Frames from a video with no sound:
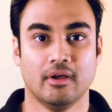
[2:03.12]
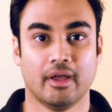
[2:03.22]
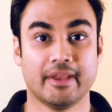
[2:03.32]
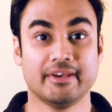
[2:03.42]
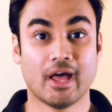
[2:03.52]

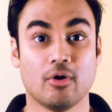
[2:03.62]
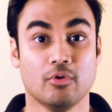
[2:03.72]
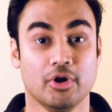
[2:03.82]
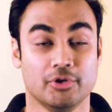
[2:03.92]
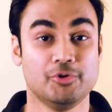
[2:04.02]
And
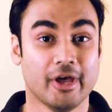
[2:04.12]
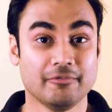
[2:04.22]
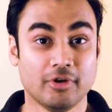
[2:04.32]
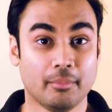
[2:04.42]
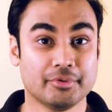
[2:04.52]
now, you have
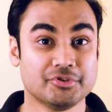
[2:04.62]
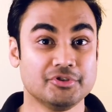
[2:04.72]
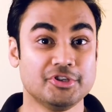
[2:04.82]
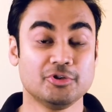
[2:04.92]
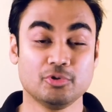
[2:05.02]
an
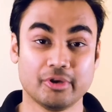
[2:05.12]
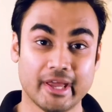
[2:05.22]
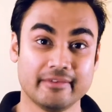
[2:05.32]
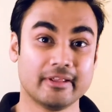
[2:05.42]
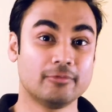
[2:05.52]
opportunity to
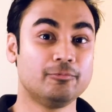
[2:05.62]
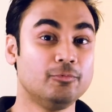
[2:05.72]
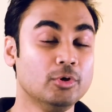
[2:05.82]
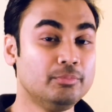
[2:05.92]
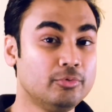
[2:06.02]
get that
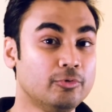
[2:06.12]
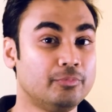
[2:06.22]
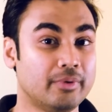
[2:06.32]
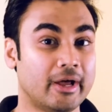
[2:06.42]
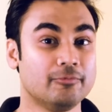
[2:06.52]

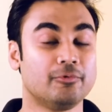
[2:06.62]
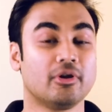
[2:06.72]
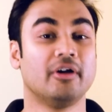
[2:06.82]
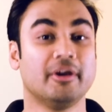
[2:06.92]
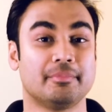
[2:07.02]
foolproof plan for
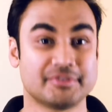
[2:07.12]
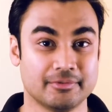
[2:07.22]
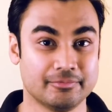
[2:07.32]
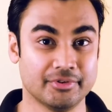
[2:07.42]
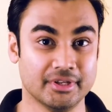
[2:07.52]

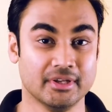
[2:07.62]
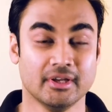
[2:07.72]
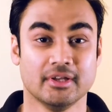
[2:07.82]
100% free.